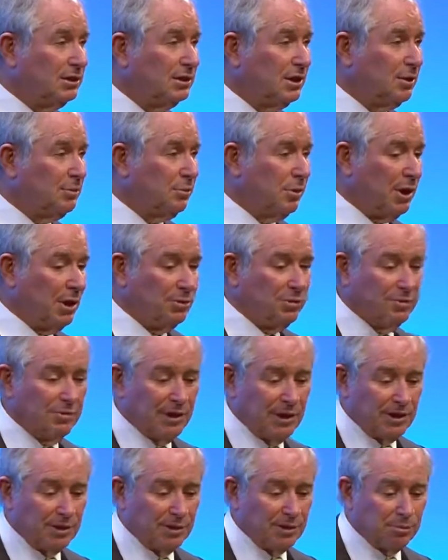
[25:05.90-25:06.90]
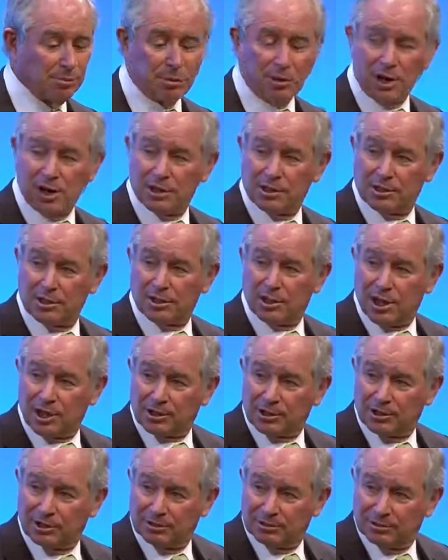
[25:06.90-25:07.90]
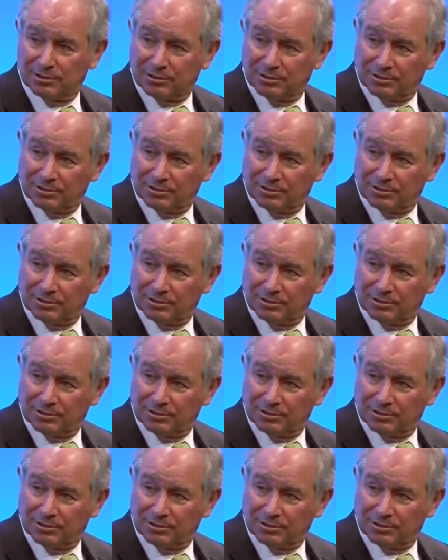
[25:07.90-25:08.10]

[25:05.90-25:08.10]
said, well, we've had a surprise election.